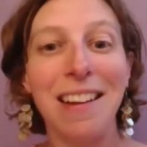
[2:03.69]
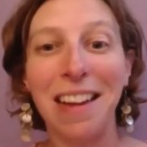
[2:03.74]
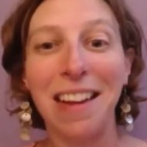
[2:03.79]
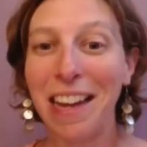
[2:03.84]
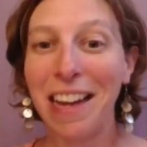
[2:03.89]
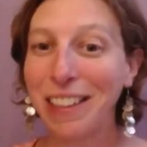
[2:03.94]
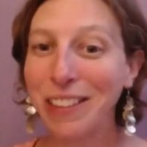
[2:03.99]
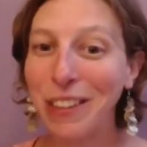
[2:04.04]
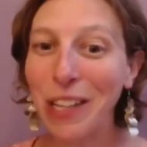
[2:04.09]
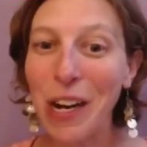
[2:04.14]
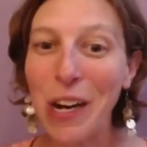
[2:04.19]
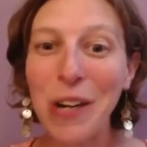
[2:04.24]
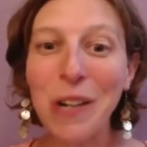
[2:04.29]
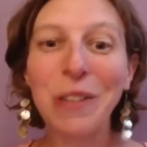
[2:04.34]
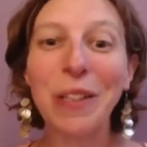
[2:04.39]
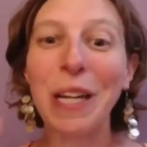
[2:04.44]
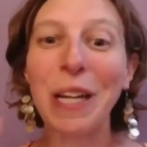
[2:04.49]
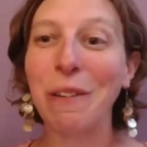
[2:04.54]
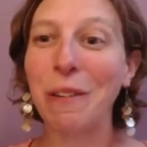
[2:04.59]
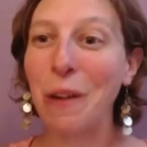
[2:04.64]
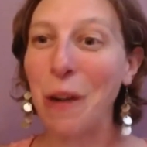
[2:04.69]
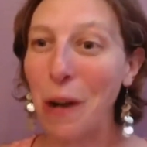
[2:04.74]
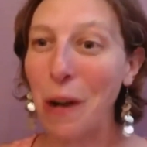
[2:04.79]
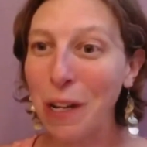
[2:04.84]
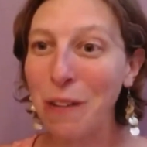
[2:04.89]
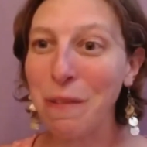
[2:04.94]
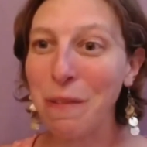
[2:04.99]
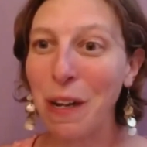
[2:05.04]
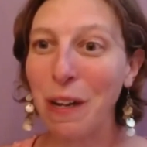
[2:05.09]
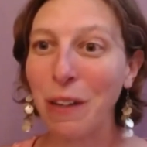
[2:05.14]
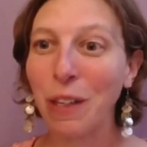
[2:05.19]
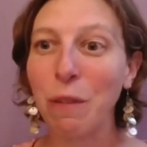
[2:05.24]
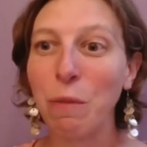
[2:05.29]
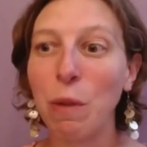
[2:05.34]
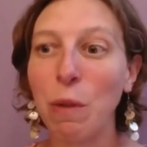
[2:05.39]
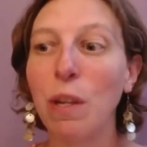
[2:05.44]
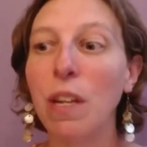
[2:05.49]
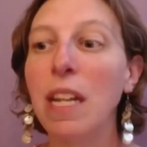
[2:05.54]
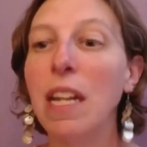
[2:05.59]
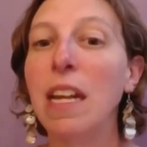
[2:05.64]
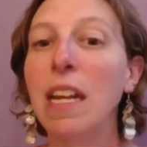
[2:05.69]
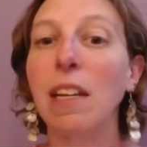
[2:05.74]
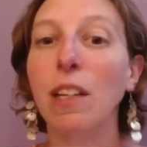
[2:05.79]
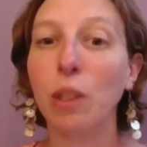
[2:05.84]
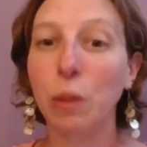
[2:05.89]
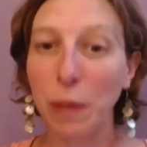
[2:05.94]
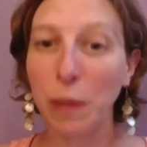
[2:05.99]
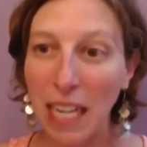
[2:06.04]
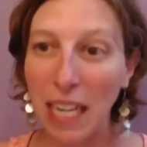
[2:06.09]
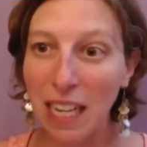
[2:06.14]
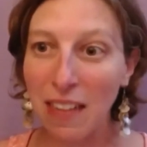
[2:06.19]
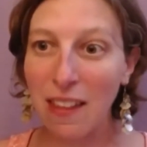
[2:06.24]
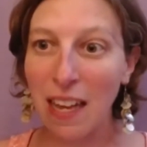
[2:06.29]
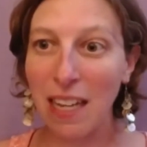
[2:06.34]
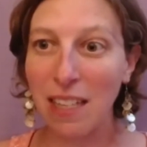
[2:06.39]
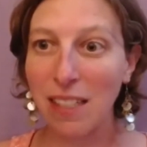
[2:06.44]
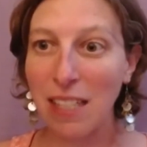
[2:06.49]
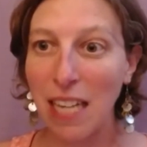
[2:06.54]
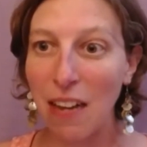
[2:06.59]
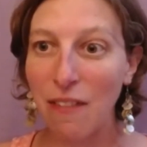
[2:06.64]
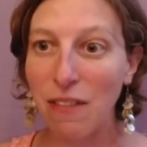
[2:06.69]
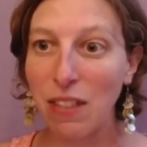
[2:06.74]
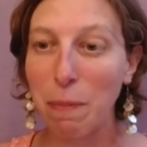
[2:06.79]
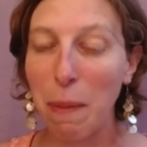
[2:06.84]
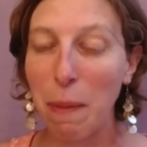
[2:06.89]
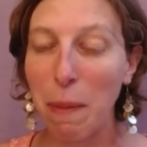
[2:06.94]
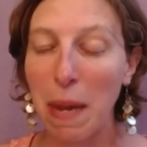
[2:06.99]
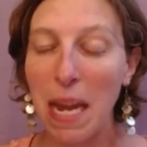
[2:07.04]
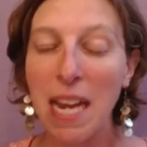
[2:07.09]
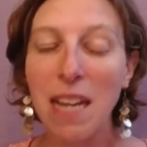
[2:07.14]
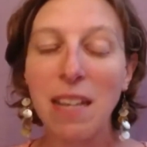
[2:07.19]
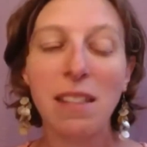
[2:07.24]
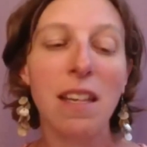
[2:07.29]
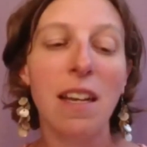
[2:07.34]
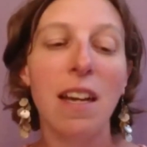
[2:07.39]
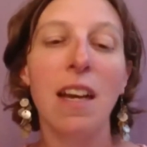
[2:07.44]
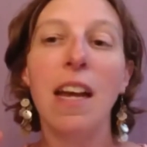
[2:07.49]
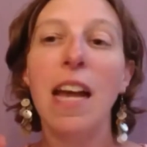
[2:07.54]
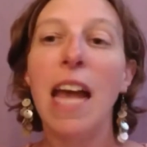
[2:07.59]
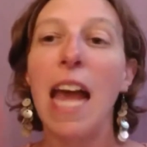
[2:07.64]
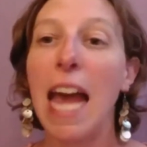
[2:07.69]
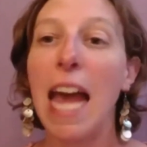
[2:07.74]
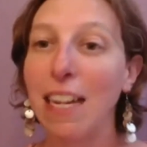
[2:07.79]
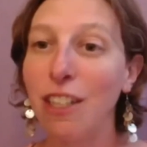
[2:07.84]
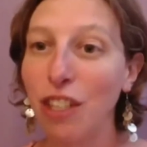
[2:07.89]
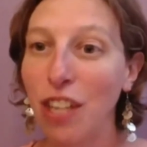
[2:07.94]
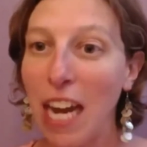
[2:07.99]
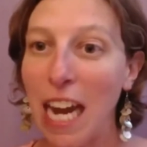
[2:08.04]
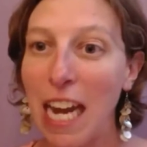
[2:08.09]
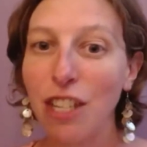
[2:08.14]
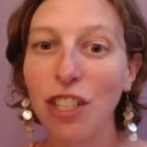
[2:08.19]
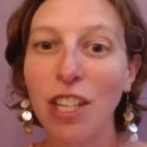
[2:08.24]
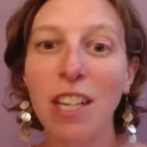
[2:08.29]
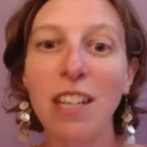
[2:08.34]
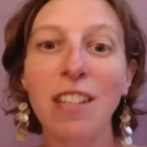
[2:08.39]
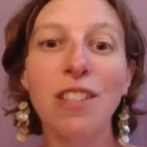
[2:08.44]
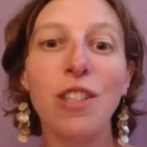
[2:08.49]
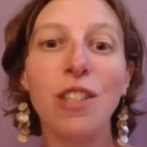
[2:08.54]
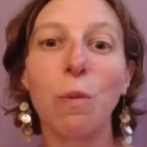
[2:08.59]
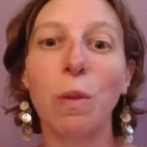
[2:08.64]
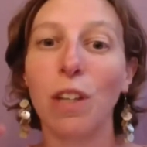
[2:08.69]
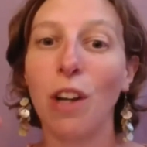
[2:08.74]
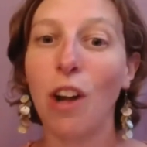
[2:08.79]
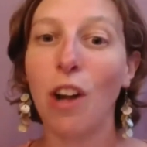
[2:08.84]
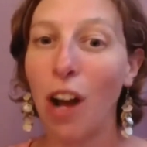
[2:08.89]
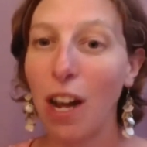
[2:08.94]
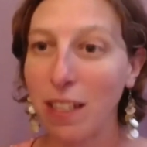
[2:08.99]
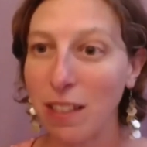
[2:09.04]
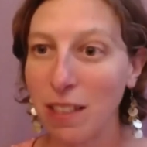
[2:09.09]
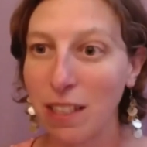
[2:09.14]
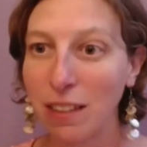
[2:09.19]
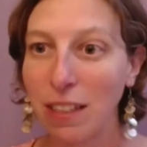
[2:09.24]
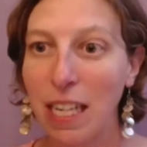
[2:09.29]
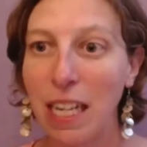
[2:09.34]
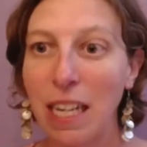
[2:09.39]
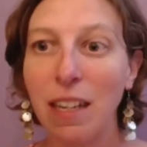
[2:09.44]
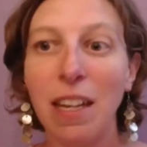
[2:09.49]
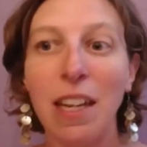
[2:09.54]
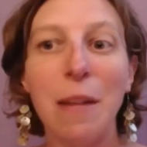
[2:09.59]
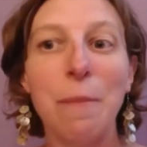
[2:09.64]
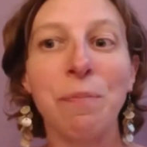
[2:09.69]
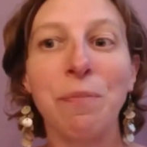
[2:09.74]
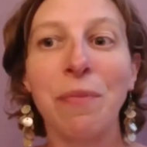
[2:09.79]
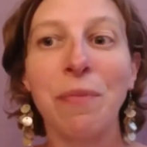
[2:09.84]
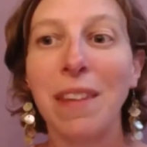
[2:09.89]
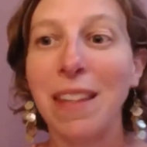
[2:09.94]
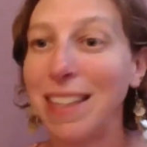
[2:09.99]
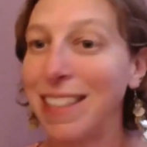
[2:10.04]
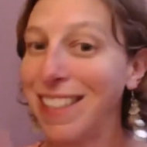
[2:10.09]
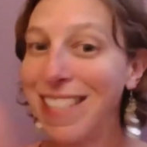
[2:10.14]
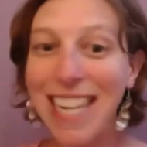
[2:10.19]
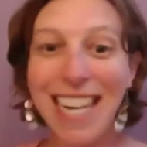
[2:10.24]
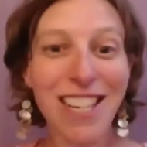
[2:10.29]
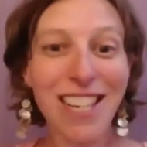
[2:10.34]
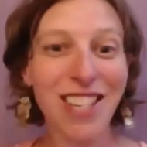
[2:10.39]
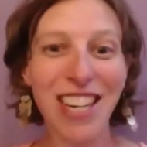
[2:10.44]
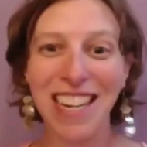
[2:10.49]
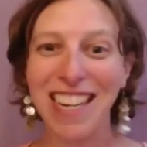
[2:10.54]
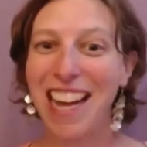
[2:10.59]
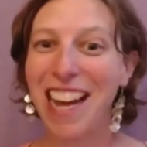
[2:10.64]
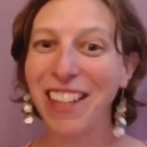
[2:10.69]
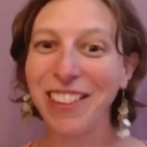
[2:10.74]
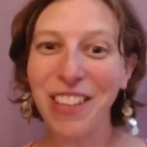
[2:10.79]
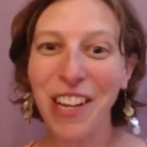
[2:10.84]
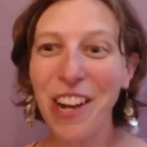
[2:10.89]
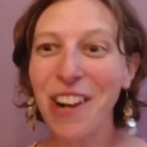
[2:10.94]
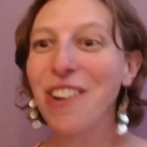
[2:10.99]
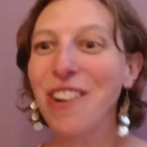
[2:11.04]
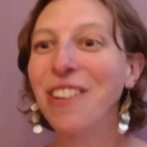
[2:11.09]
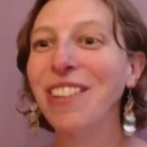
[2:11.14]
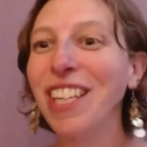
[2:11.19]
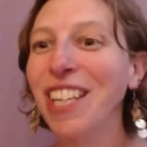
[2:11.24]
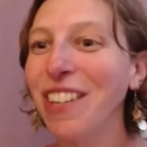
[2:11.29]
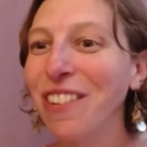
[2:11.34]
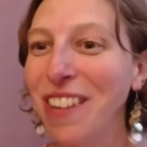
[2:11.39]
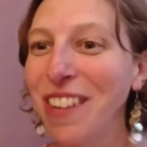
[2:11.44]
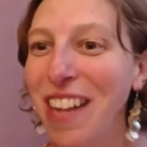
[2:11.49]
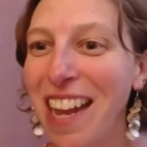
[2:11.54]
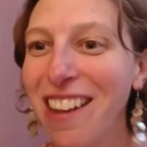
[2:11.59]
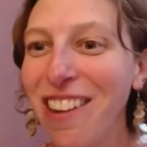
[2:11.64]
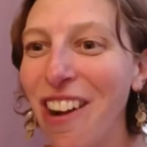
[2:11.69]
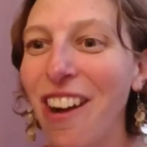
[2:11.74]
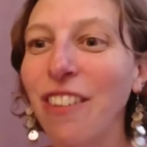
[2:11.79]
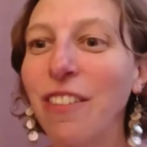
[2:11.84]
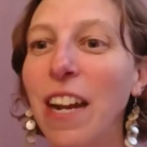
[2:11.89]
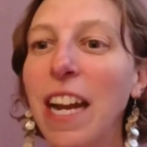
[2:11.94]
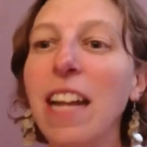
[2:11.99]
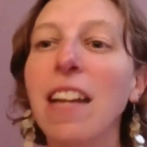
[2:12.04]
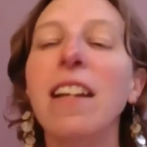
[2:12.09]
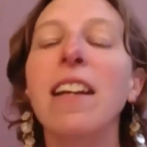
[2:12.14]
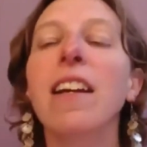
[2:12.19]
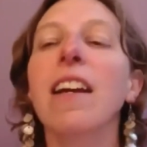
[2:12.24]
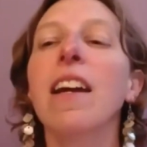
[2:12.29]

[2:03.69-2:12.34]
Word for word: Hello, like we're all about community, creating that safe space, education. So we're constantly teaching. Hello, Q&A call, right?